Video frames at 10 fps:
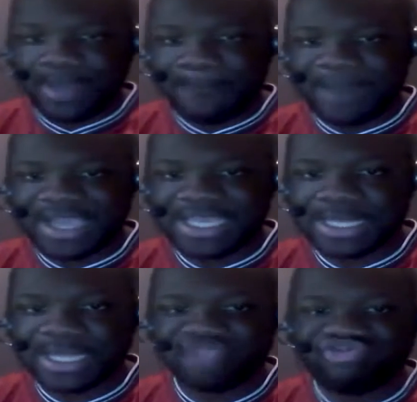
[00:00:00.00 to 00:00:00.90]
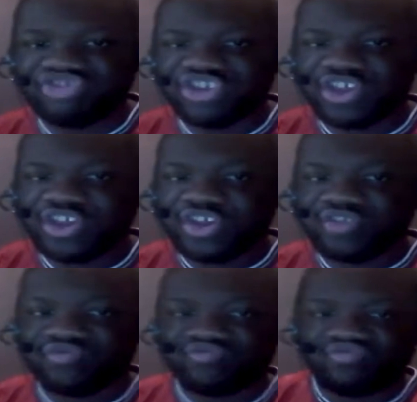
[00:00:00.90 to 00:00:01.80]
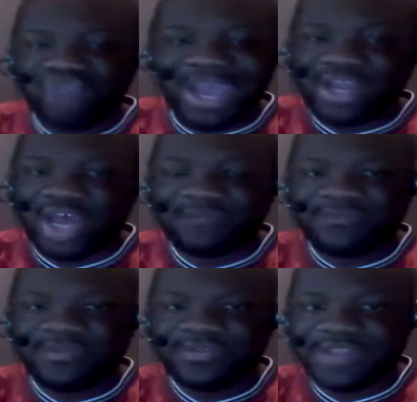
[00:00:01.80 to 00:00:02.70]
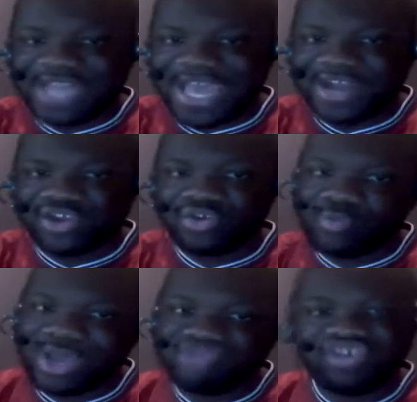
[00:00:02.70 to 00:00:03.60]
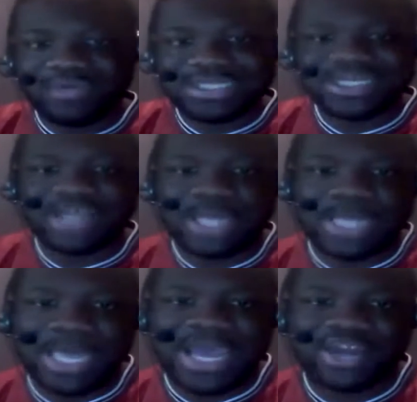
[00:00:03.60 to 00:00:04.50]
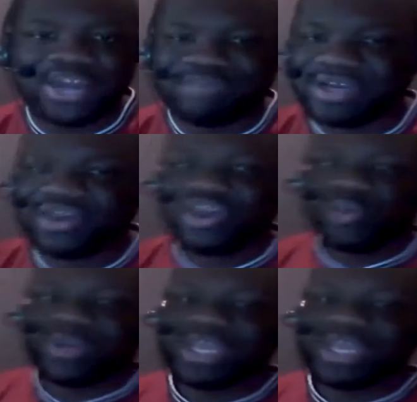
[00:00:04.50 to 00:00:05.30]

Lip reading: Becky Lynch right off the ladder. Well, she was still on the ladder, but when he